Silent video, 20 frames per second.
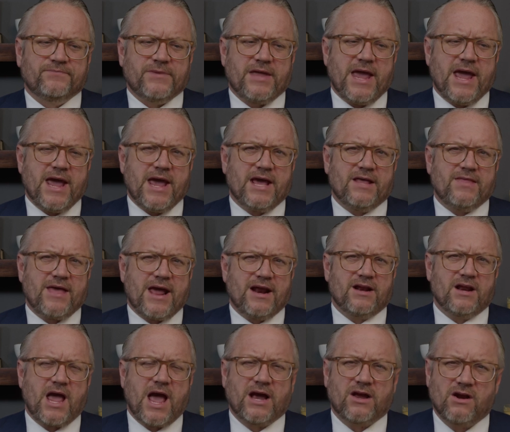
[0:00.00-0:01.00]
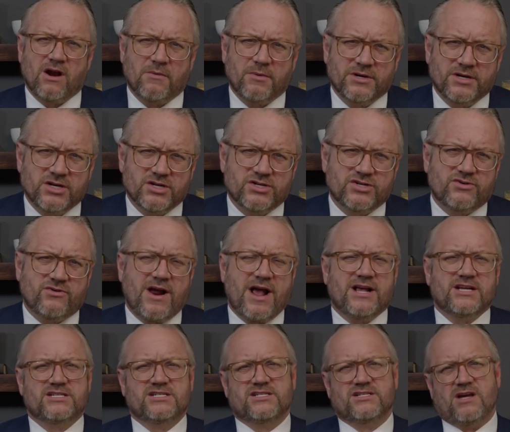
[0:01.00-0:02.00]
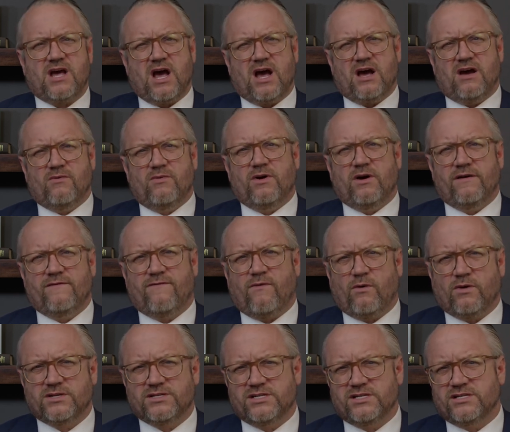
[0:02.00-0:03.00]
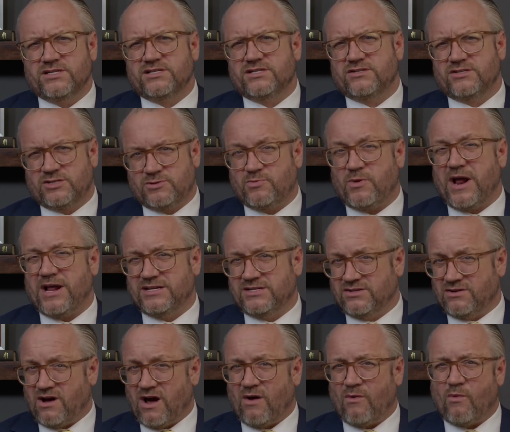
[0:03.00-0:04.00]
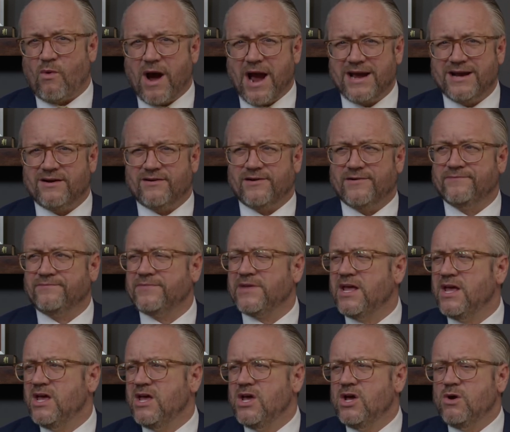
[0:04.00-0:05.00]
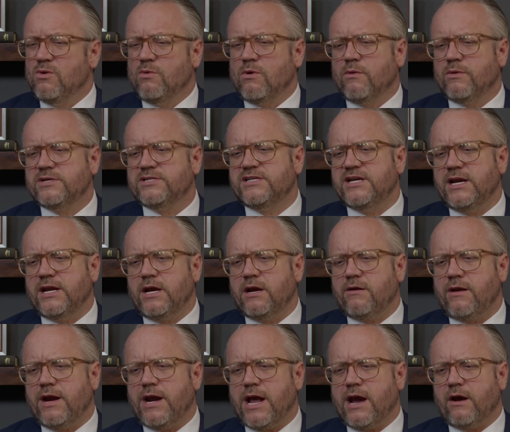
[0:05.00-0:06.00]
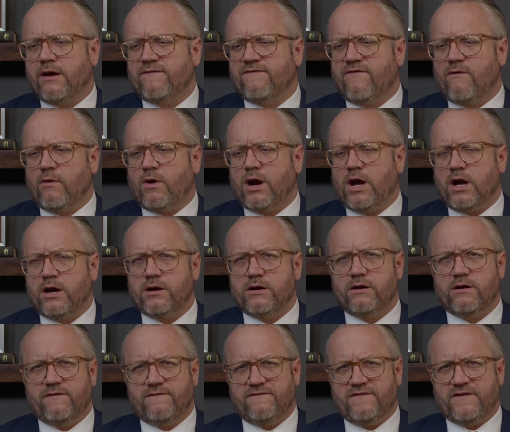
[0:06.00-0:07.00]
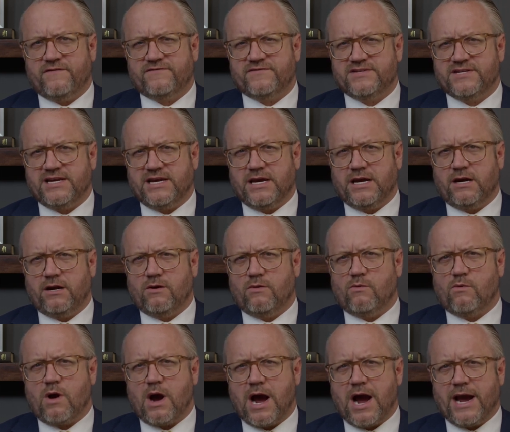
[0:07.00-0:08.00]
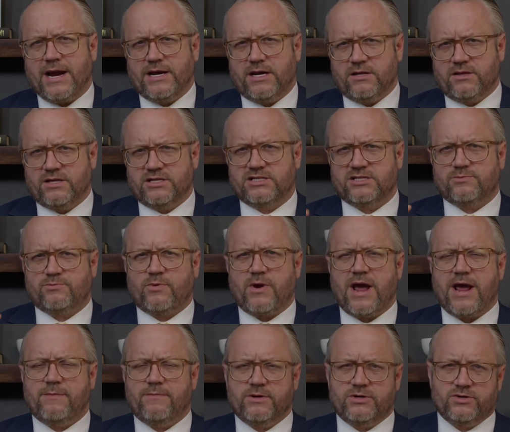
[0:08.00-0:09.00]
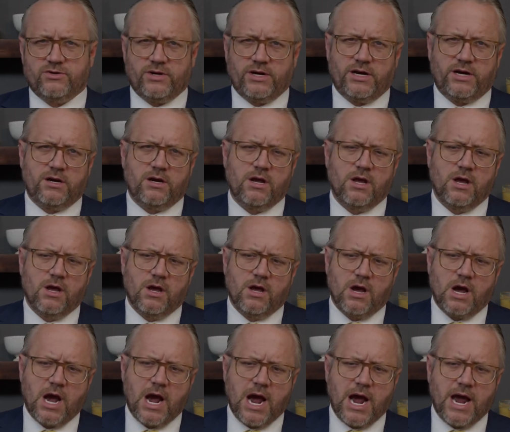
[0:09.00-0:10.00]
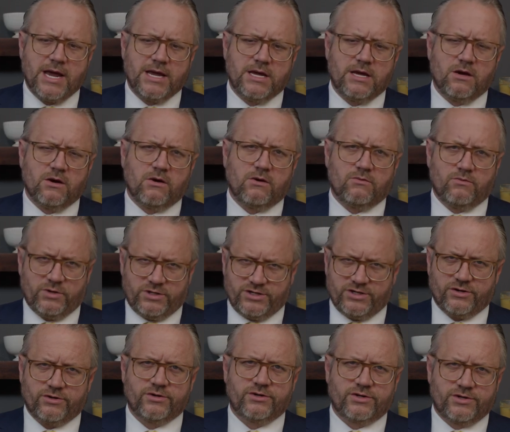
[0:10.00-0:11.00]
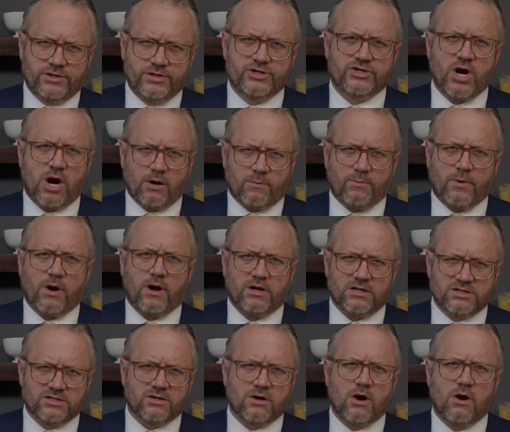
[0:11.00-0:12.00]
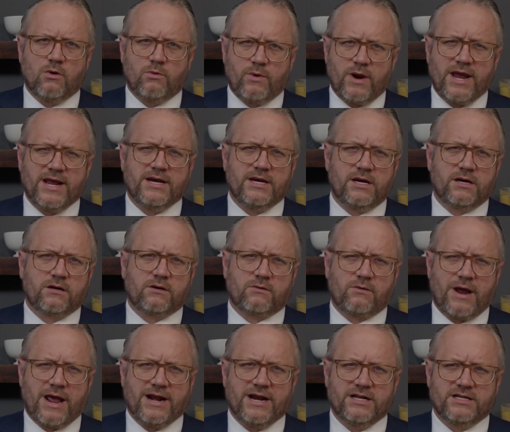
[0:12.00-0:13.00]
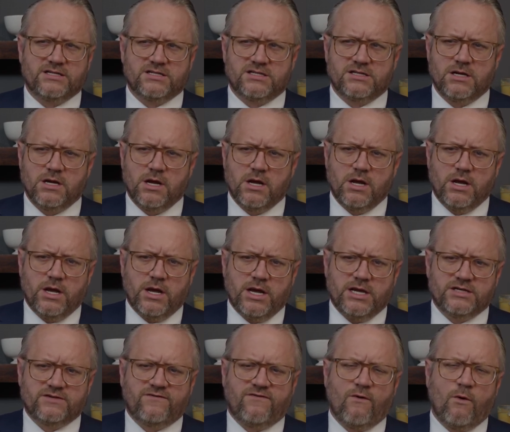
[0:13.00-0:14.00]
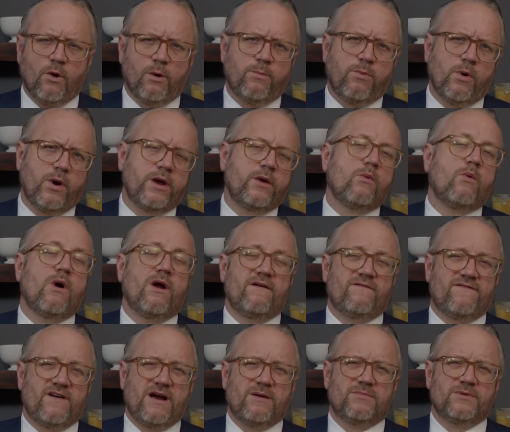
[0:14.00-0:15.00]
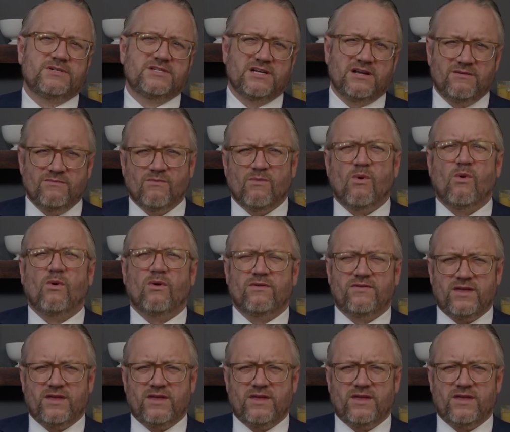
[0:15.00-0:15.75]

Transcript: And that economic distress uh, really forces spreads a lot wider. Well, we're sitting here right now at four hundred fifteen wide. The spread between high yield, which are junk bonds, low-rated credits, is four point one five percent more